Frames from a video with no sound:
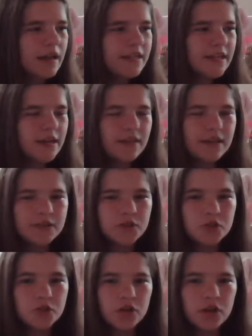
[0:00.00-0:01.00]
didn't say anything. I
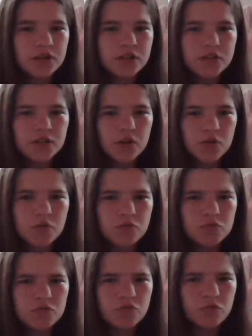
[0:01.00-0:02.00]
just shrugged. So
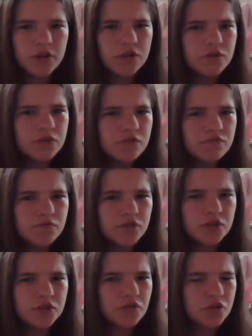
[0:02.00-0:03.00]
we used to
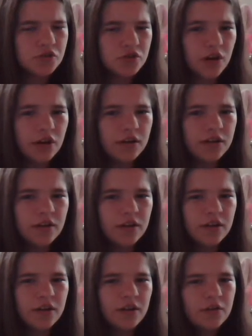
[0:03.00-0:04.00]
just do the shrug.
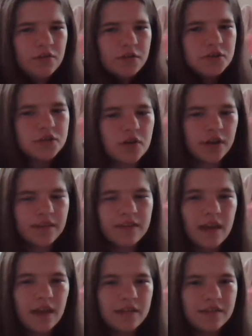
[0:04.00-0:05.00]
We just go like
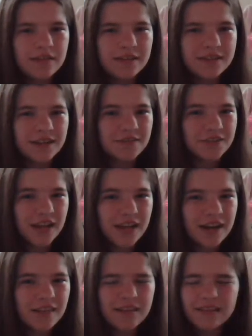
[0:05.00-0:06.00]
that instead of saying
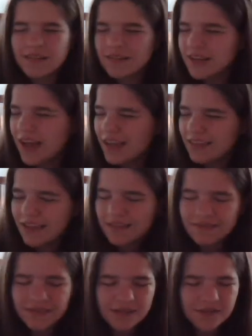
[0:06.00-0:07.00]
anything. I, I
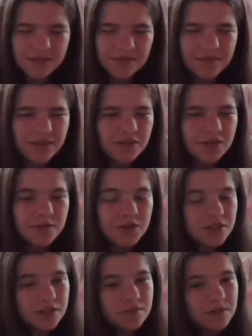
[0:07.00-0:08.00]
it was it was
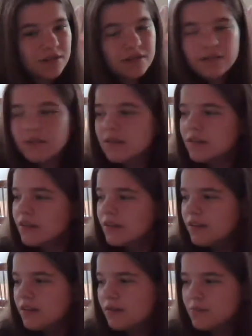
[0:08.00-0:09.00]
amusing to me.
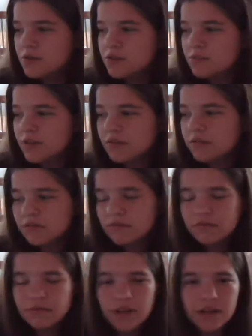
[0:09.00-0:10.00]
It amused me,
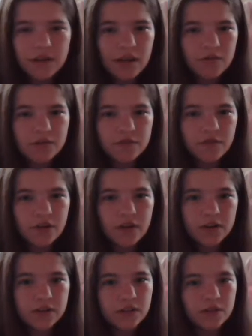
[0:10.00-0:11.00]
and I wasn't
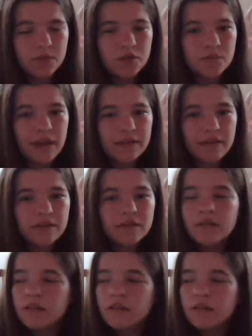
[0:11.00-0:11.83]
very easily amused back then.